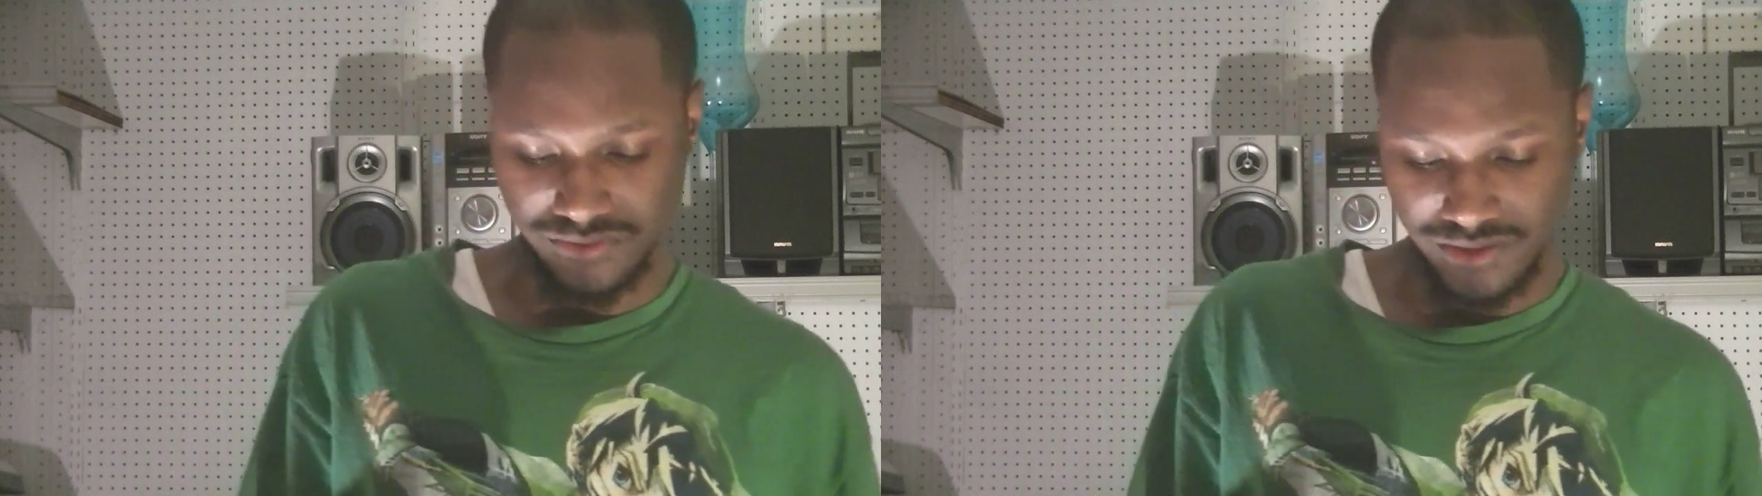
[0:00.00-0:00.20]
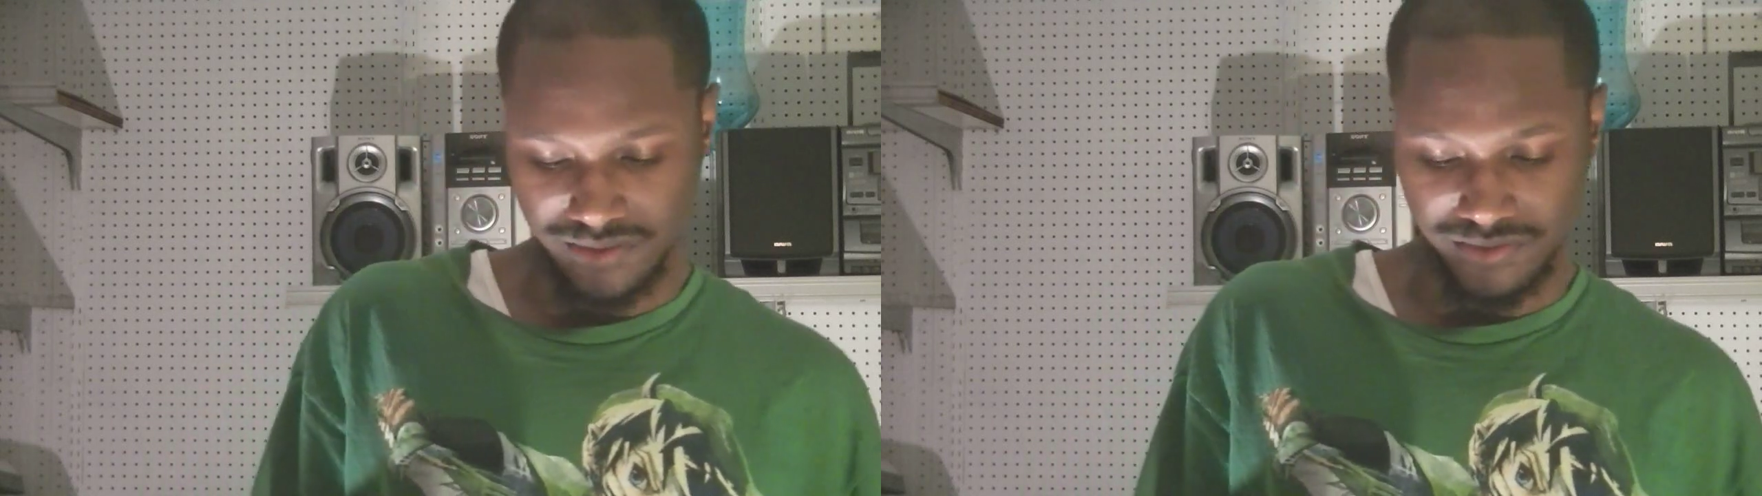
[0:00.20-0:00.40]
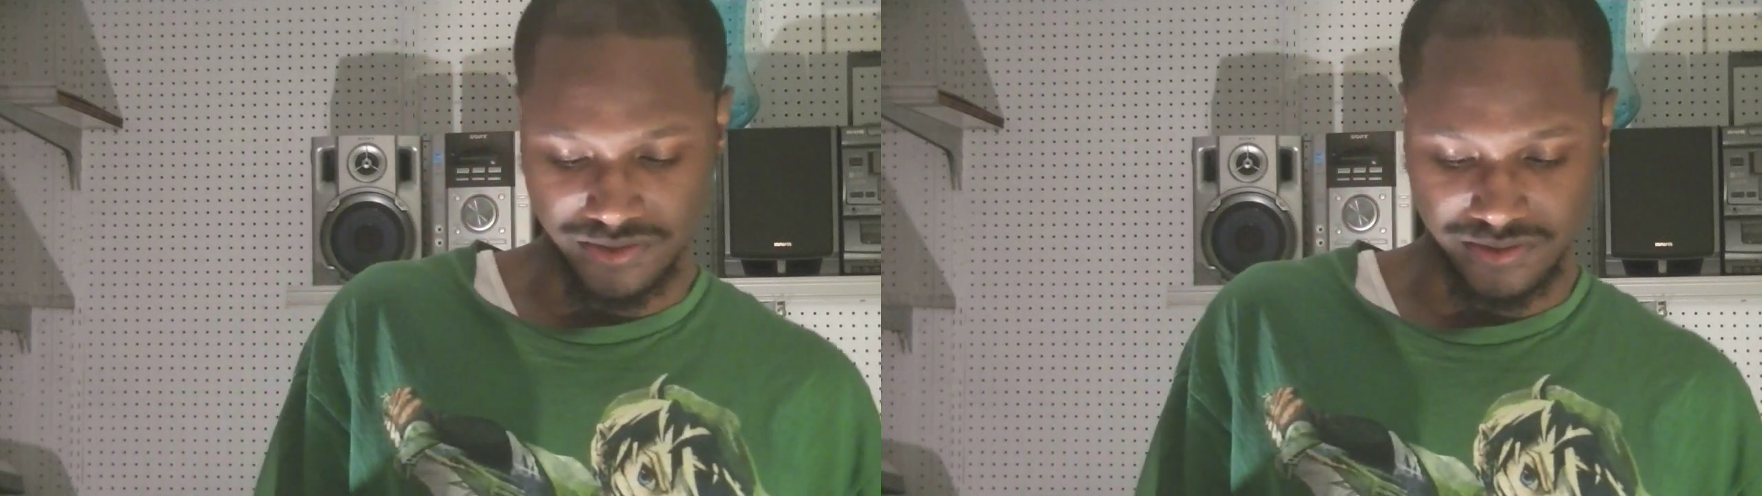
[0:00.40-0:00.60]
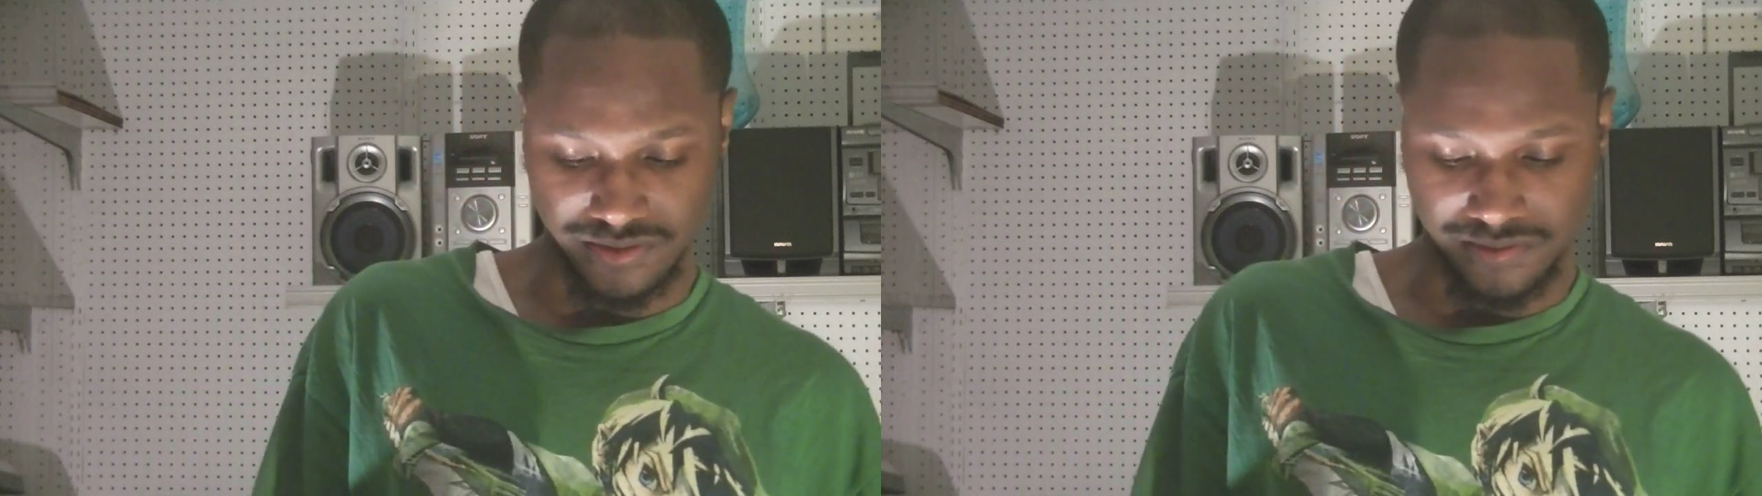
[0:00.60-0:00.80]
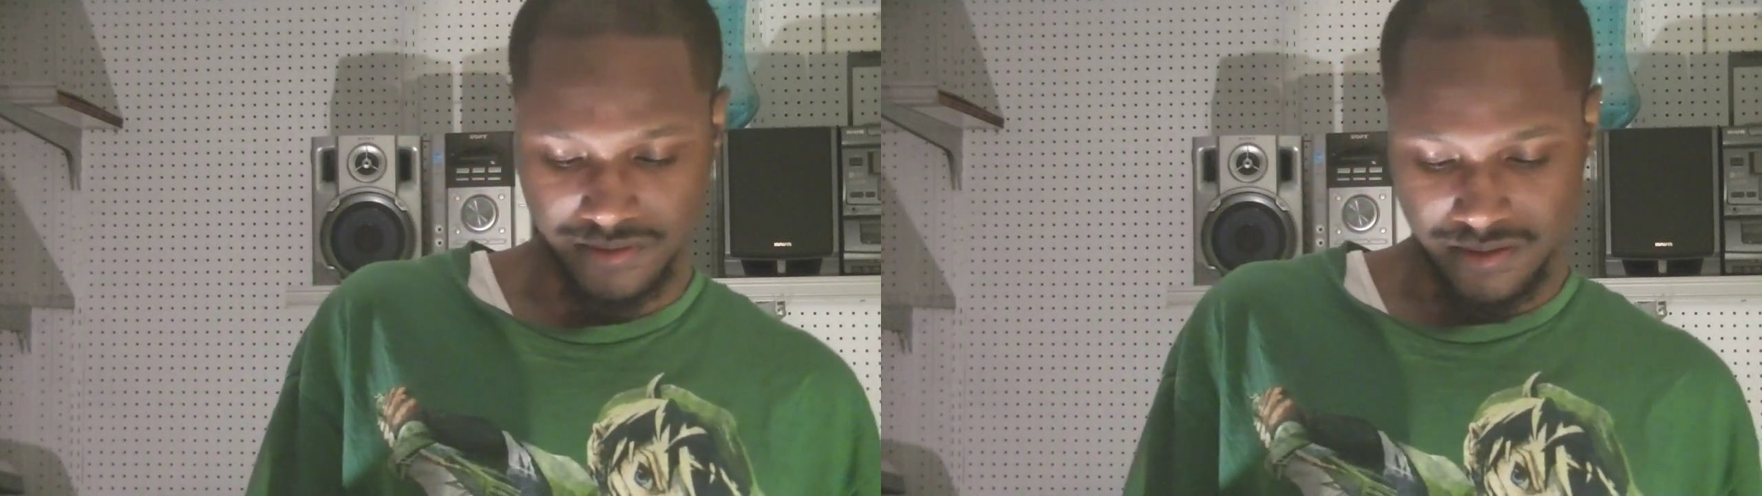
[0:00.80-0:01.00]

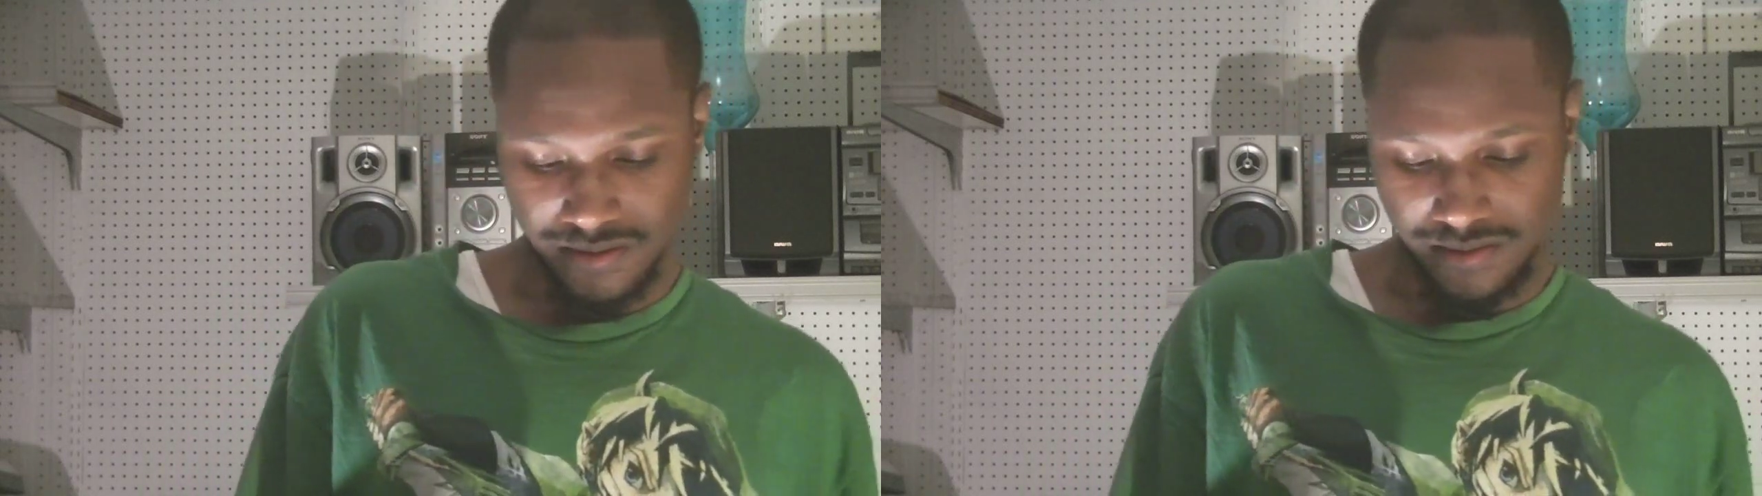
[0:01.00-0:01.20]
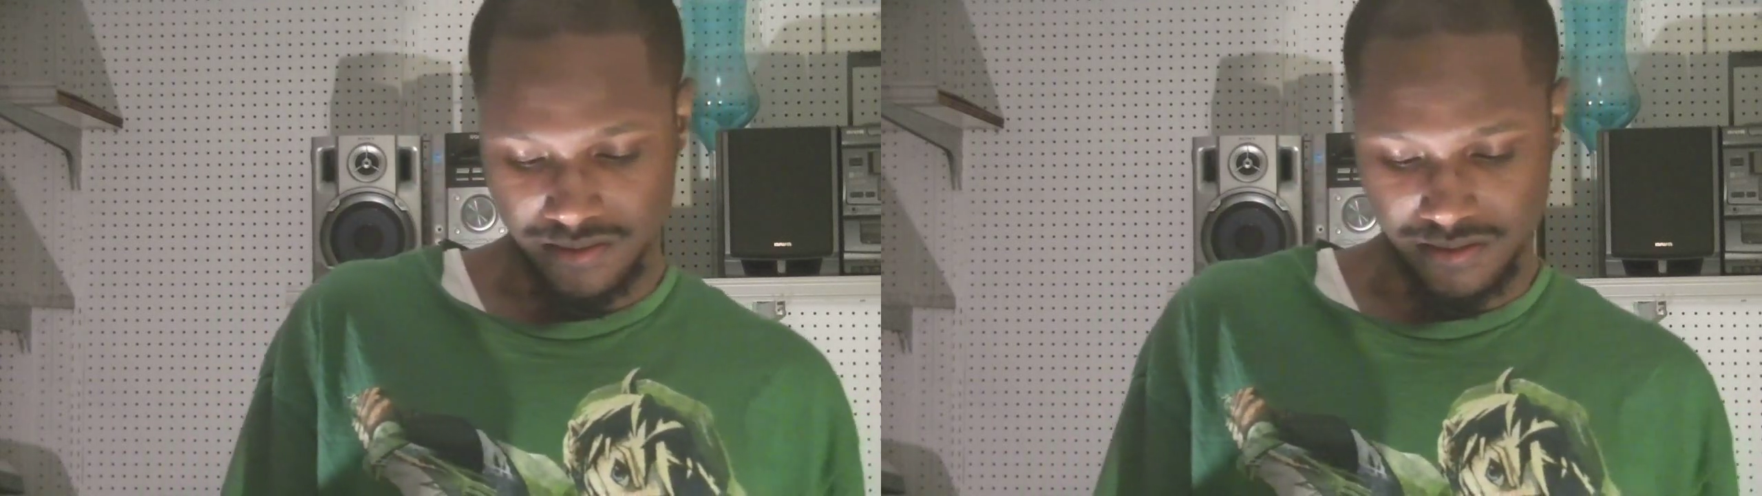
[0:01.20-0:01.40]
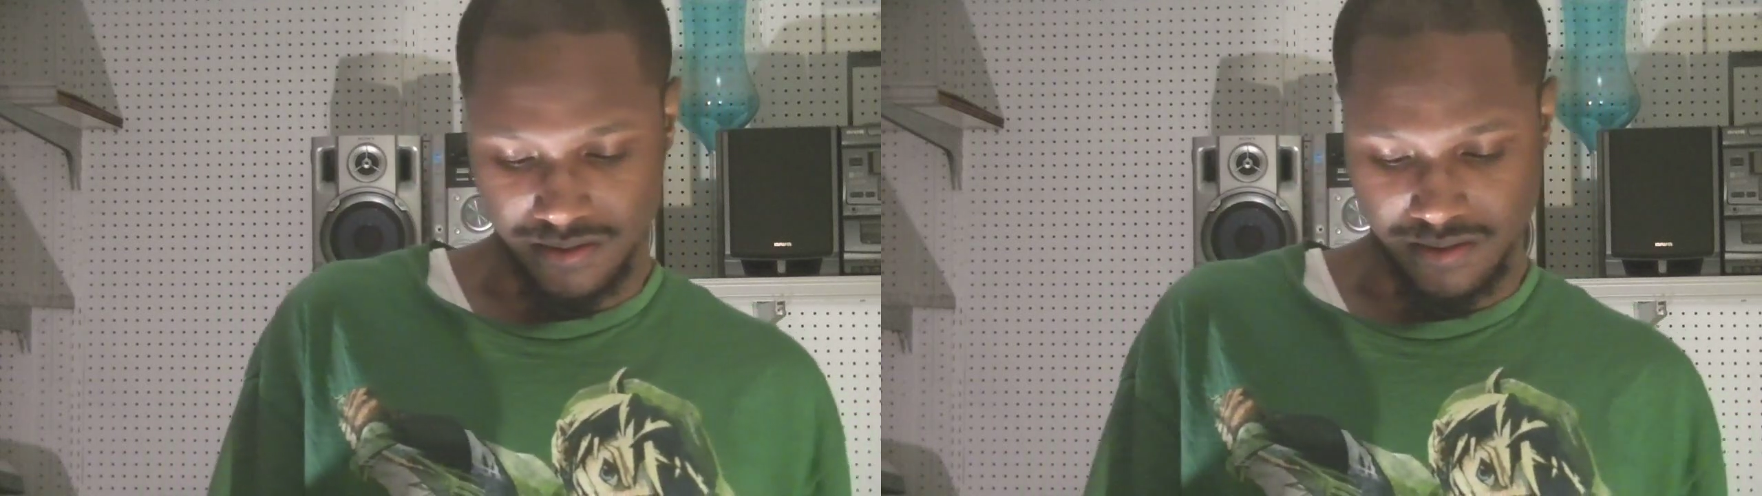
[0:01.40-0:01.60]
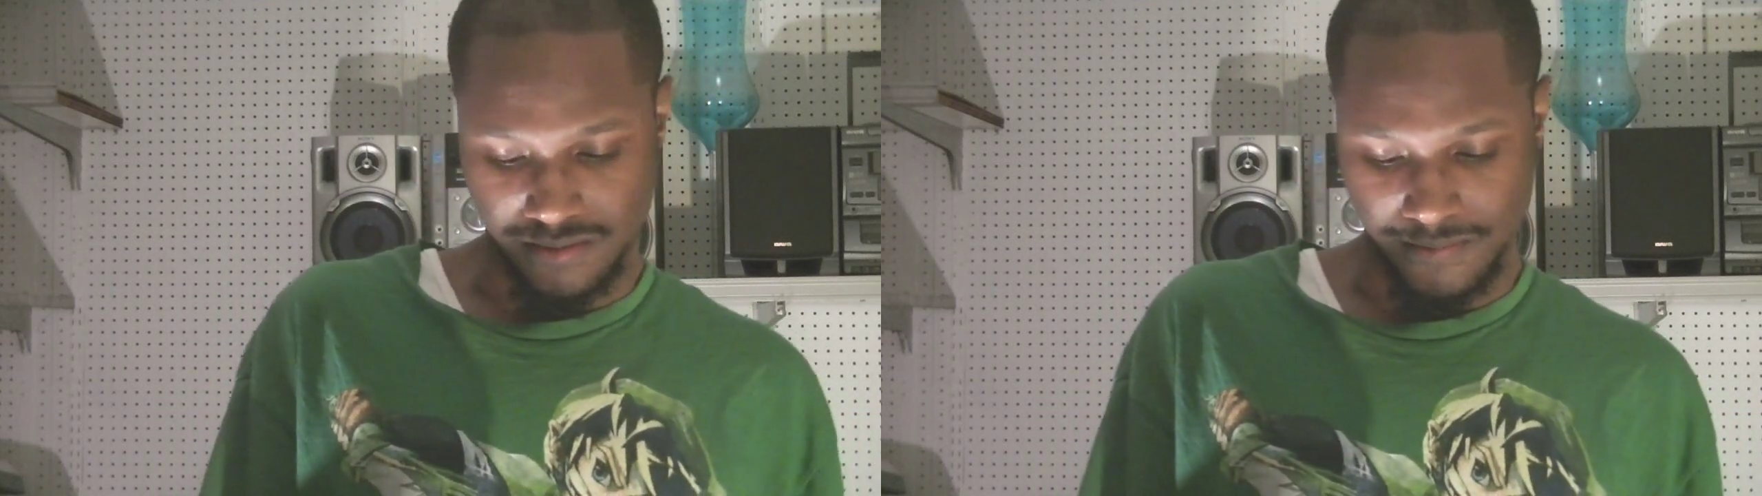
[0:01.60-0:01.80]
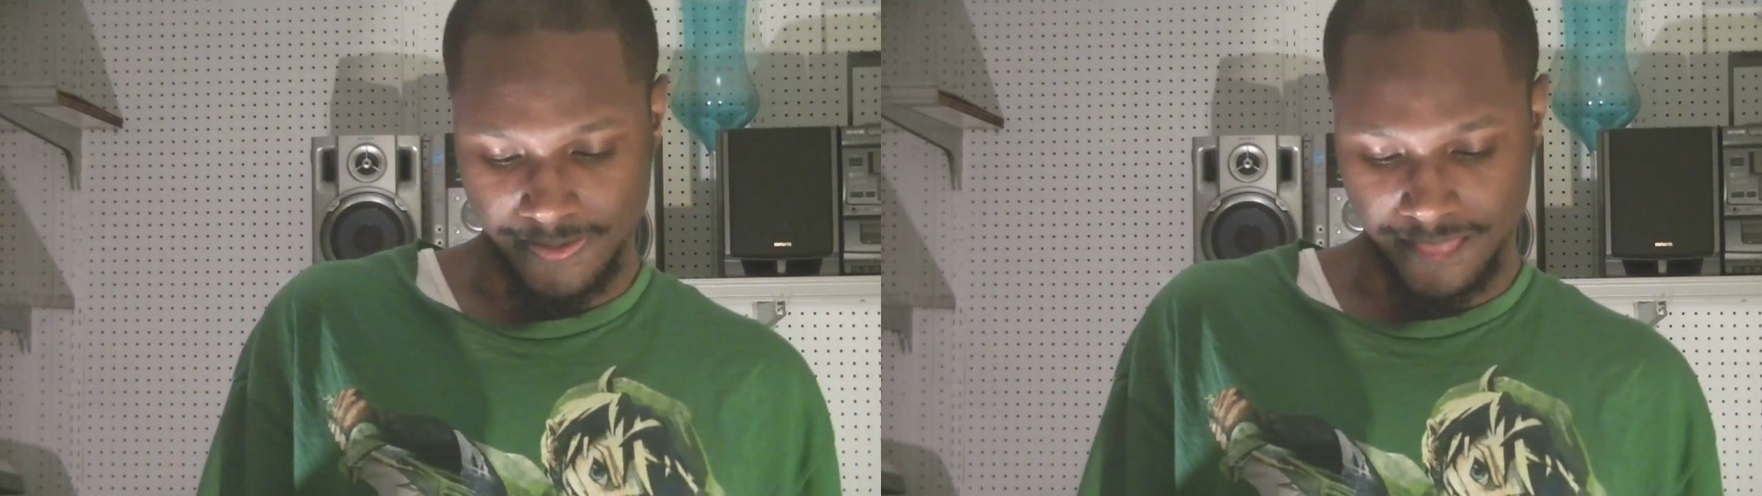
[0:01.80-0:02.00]
Championship. And